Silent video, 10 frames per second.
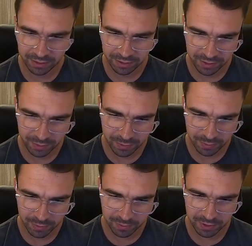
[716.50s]
Just one
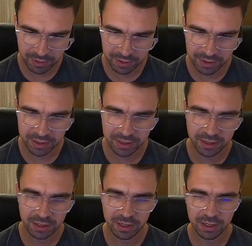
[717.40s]
moment. Let's see.
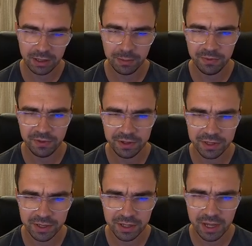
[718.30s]
Help
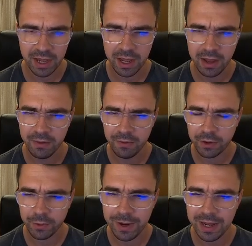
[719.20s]
first. For
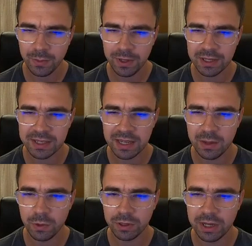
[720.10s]
create, we can say
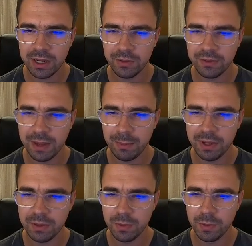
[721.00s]
what kind of
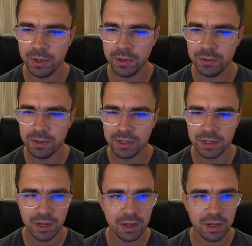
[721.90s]
template we want to use.